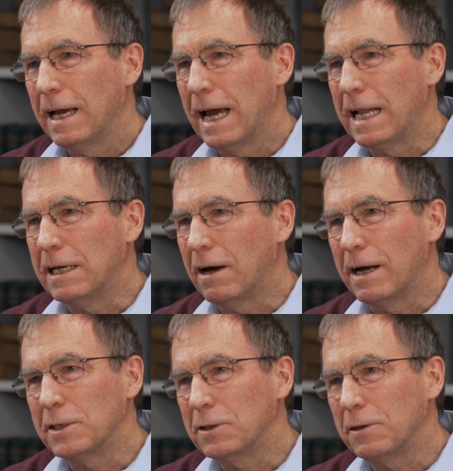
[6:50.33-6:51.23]
And
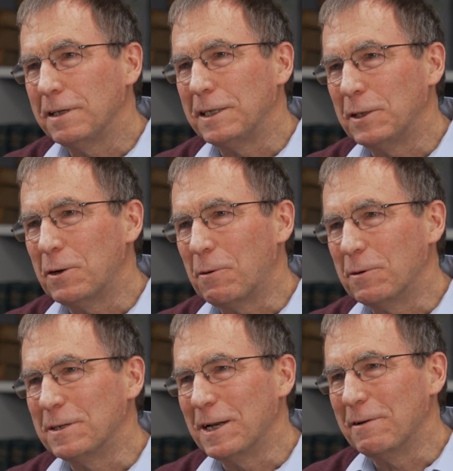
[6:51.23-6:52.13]
I certainly did not
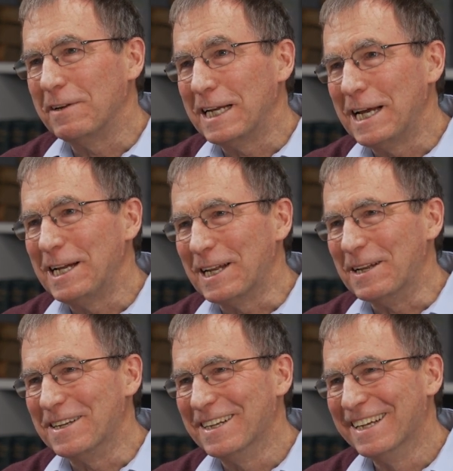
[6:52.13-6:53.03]
want to live in
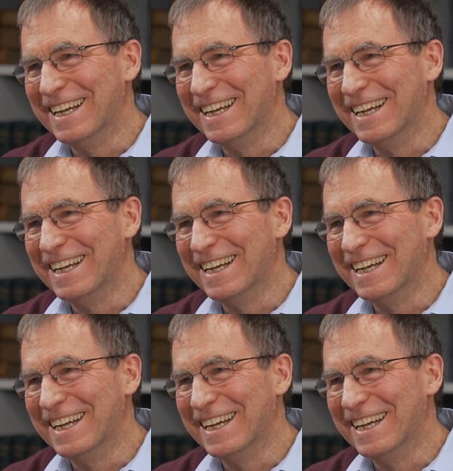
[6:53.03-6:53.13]
England